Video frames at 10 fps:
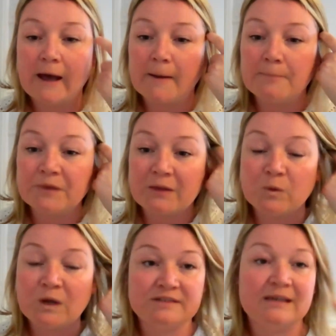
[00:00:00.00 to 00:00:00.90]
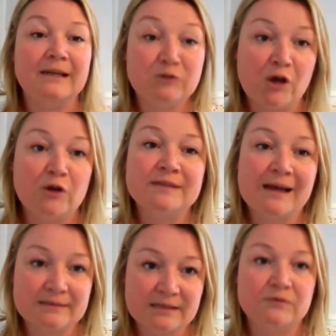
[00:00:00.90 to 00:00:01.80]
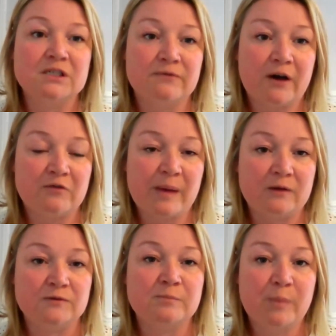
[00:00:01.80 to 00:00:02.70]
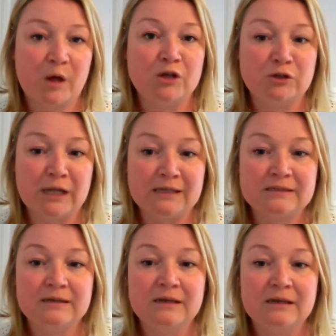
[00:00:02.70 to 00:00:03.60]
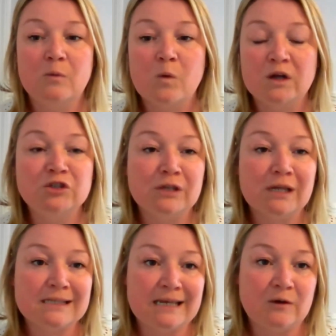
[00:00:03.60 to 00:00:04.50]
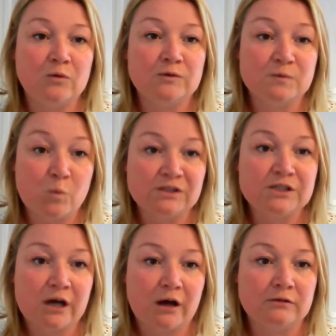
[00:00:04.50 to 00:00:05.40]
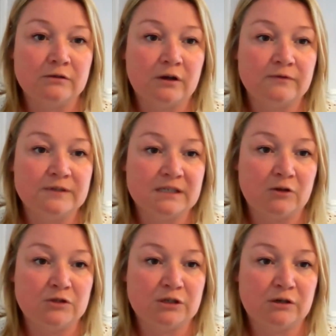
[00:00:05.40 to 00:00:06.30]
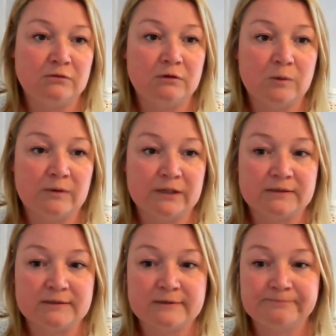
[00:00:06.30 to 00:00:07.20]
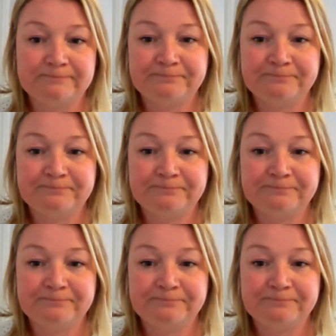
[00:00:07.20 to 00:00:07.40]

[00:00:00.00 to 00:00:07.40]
And we are selling those at £75 per unit. 1 unit equals 1 tonne of CO2 equivalent.